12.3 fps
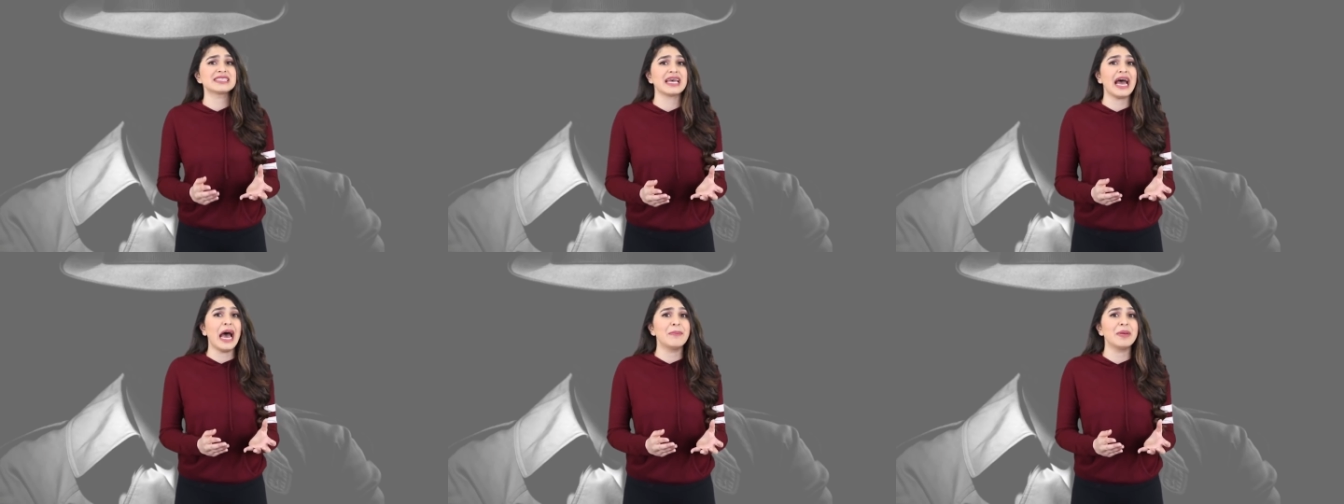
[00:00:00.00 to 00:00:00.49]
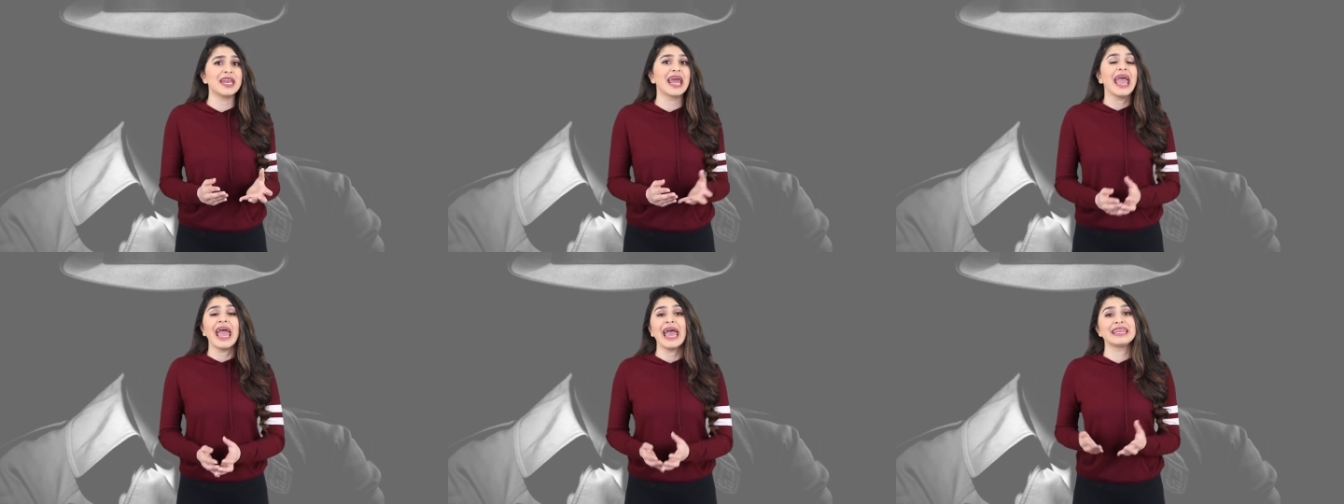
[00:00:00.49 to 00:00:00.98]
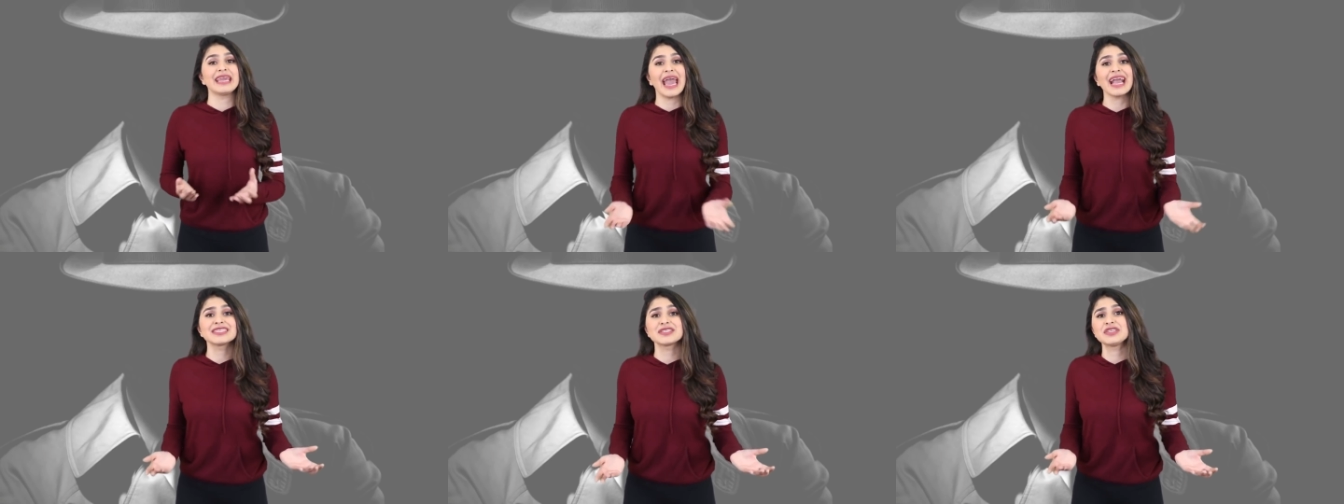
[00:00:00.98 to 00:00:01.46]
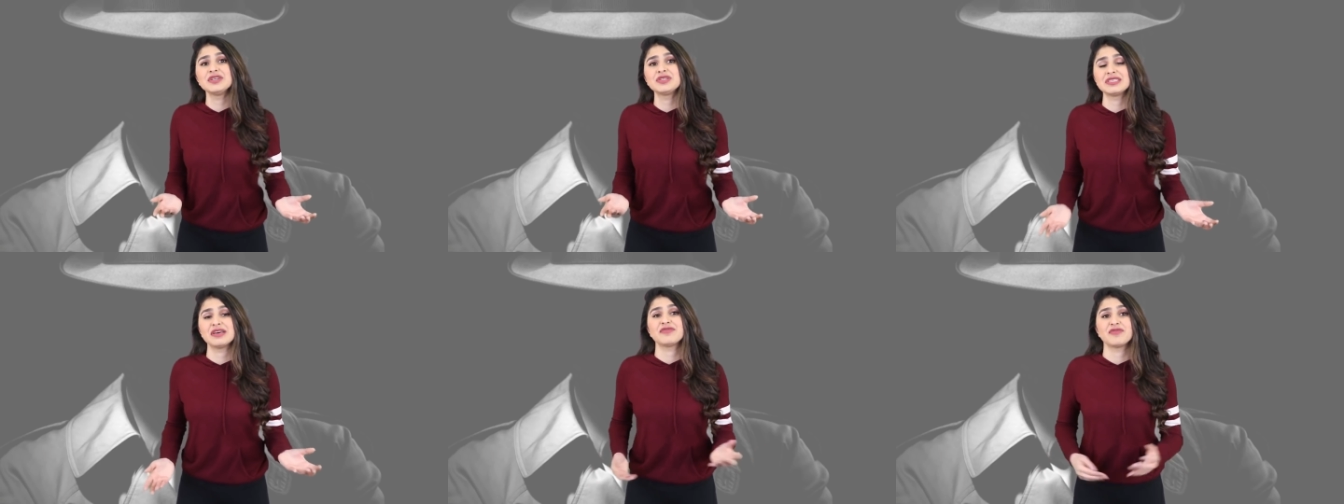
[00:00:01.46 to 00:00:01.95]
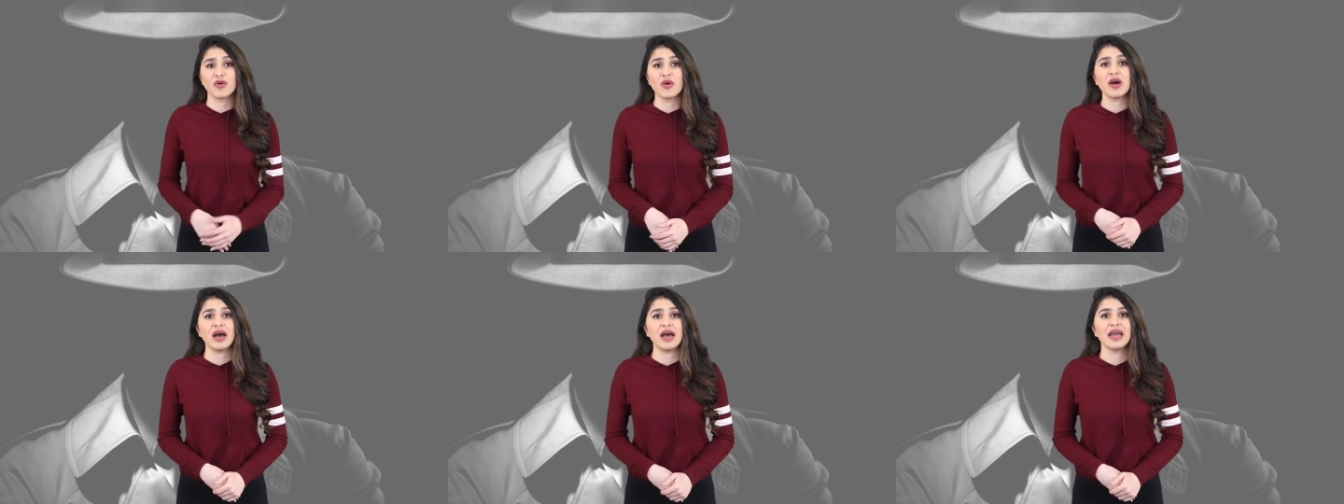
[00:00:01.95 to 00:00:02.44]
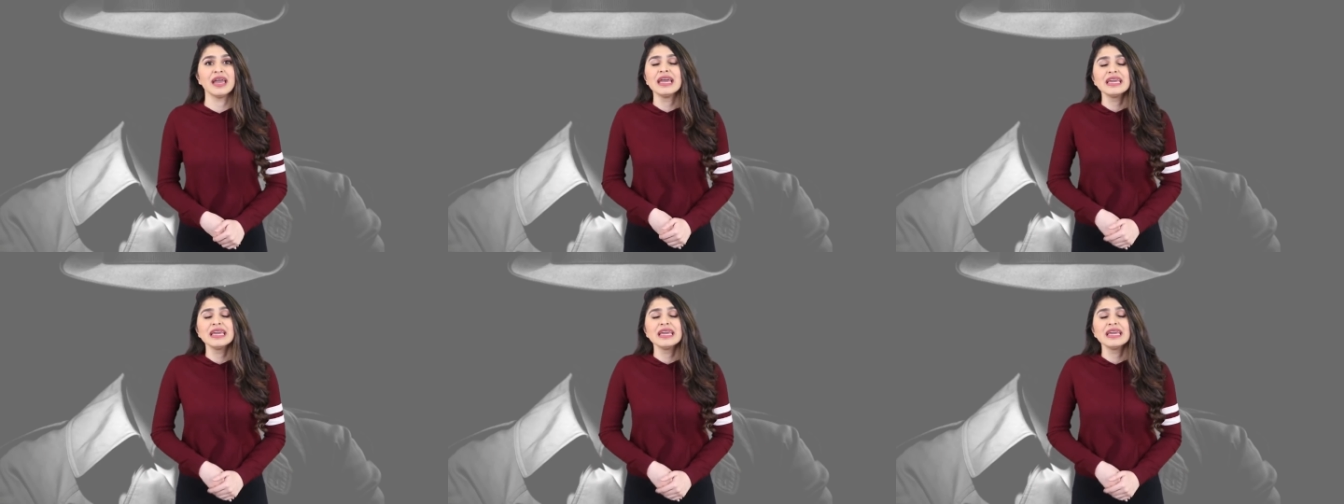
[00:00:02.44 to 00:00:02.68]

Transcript: it to happen and he executed it for her.